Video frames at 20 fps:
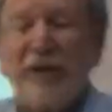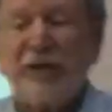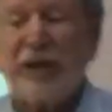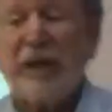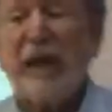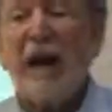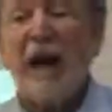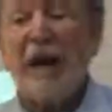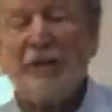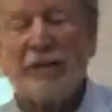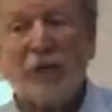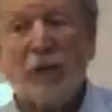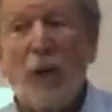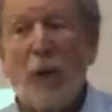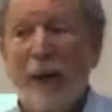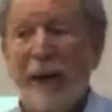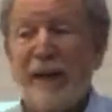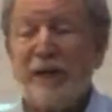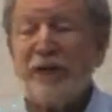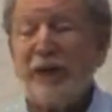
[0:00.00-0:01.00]
is the
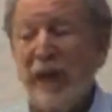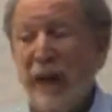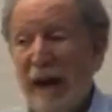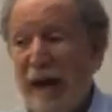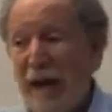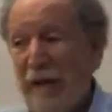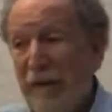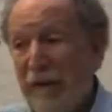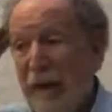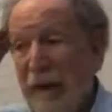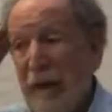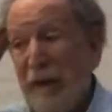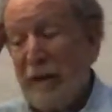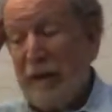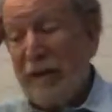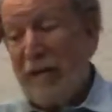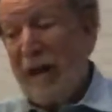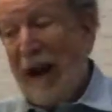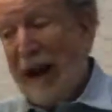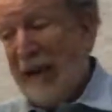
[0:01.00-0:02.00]
consequence of
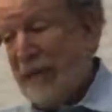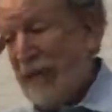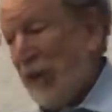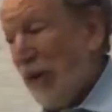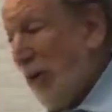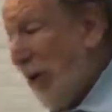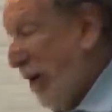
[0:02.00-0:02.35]
the rising